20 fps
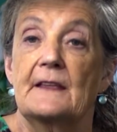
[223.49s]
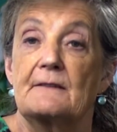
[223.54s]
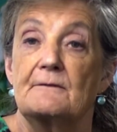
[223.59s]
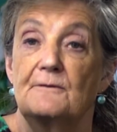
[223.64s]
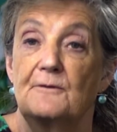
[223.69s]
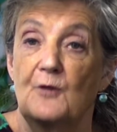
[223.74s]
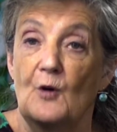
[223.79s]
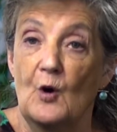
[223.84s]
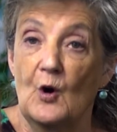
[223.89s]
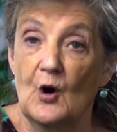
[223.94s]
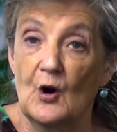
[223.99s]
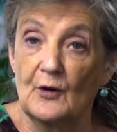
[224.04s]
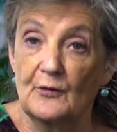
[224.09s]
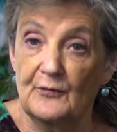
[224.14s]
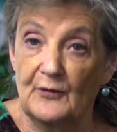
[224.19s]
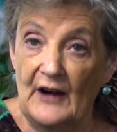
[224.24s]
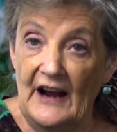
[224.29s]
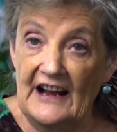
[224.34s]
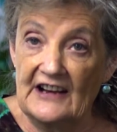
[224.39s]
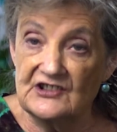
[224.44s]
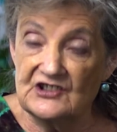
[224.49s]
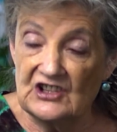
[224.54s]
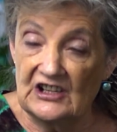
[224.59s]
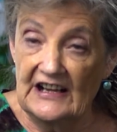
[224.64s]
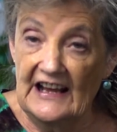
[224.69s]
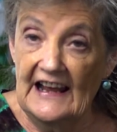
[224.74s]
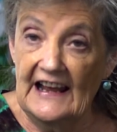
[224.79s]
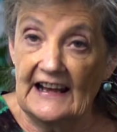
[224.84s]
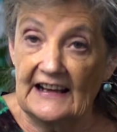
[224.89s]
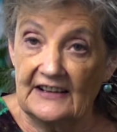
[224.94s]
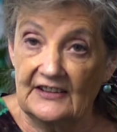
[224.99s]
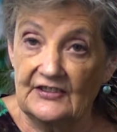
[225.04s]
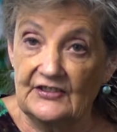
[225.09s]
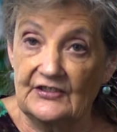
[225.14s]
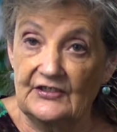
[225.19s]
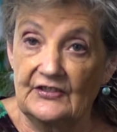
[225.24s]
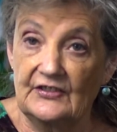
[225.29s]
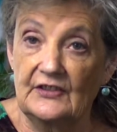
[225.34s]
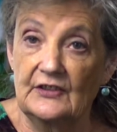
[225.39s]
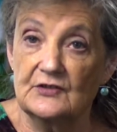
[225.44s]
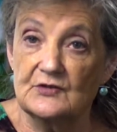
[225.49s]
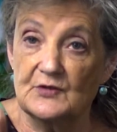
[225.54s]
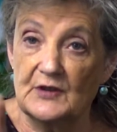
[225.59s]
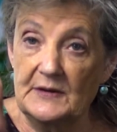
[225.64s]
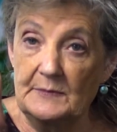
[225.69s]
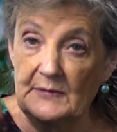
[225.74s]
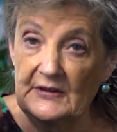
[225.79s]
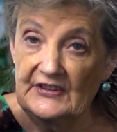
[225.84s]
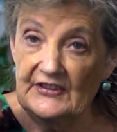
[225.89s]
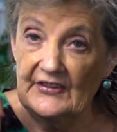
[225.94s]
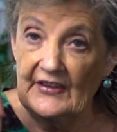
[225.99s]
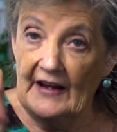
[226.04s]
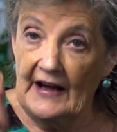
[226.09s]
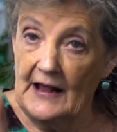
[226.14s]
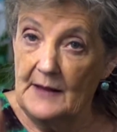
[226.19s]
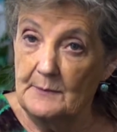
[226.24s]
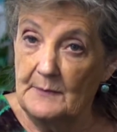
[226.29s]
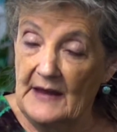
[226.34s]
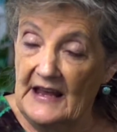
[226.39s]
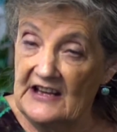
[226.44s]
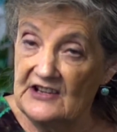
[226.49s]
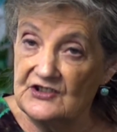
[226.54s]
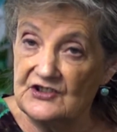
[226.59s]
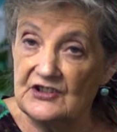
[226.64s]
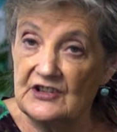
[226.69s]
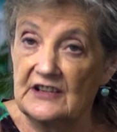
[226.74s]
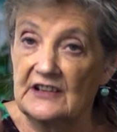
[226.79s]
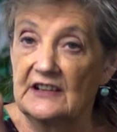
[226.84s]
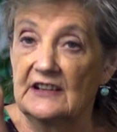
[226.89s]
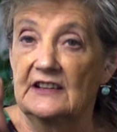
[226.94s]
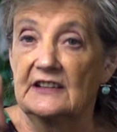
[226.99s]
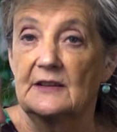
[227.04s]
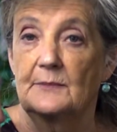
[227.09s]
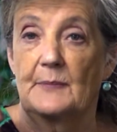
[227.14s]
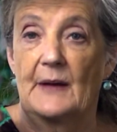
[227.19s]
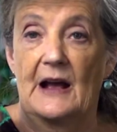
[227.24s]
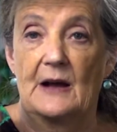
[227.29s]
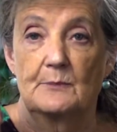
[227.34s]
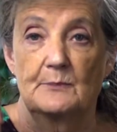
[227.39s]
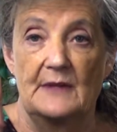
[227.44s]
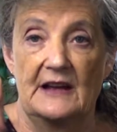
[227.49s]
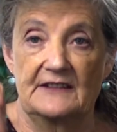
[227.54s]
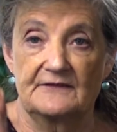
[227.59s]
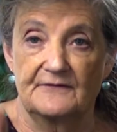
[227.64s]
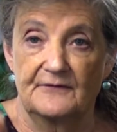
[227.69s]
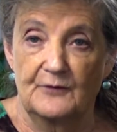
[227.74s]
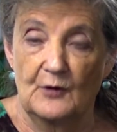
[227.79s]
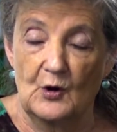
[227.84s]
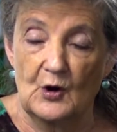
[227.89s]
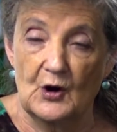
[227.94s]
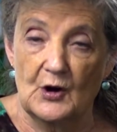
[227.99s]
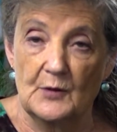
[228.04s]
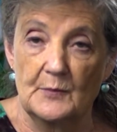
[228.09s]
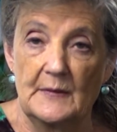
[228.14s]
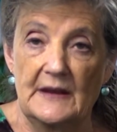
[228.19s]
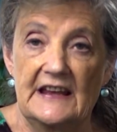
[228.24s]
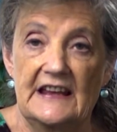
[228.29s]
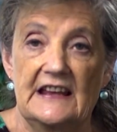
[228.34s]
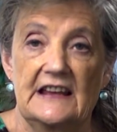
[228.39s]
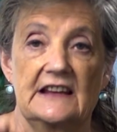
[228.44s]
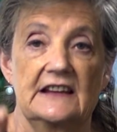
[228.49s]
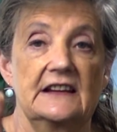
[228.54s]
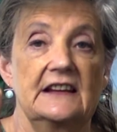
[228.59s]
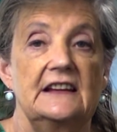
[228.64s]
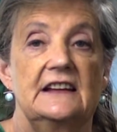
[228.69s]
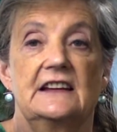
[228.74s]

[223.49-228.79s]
for Fragile X. The treatments that I mentioned about metformin,